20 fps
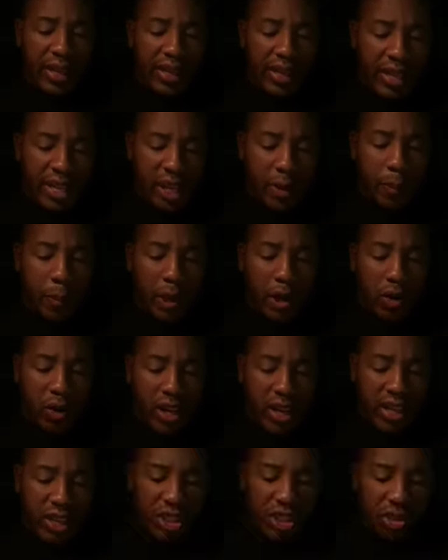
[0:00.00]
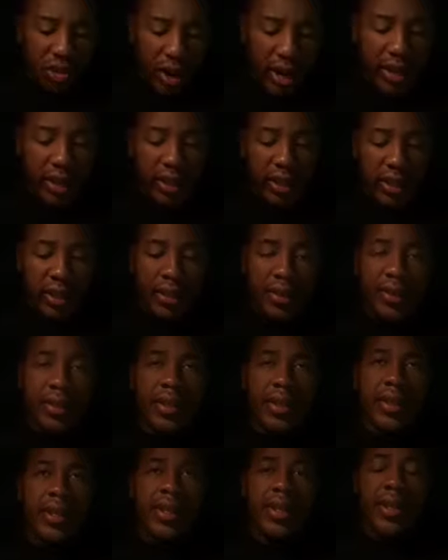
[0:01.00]
keep her in straightly
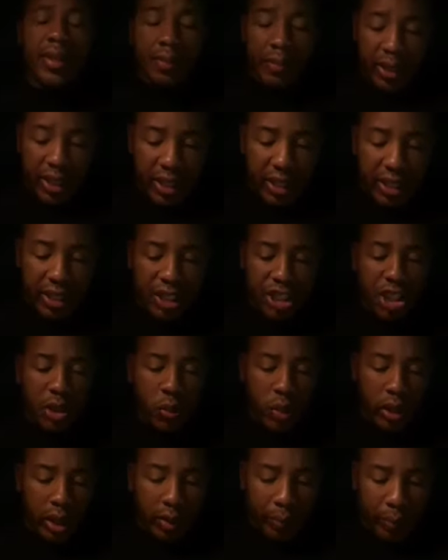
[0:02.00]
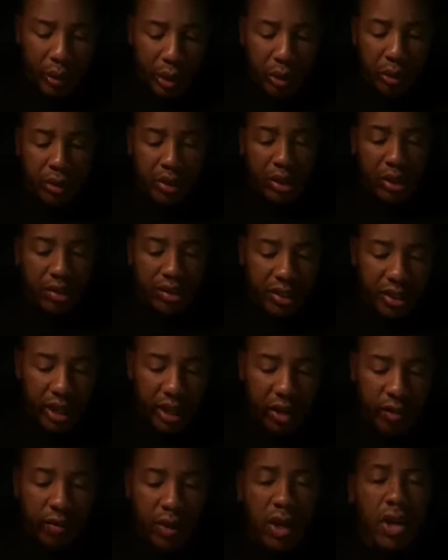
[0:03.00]
because she will abuse
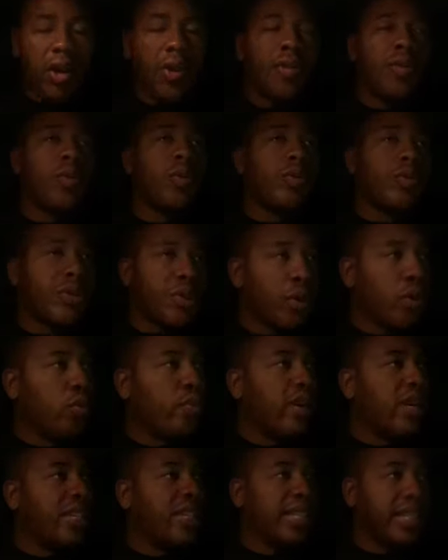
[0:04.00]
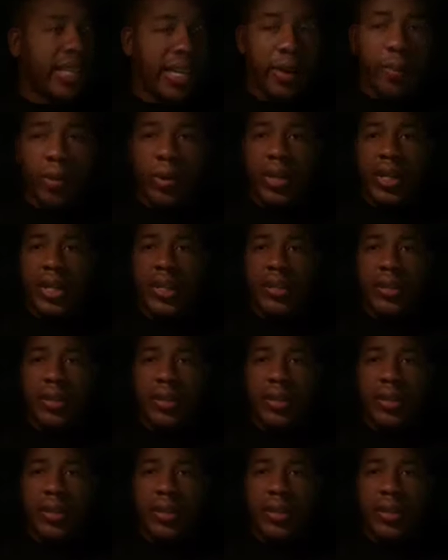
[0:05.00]
herself through too much liberty.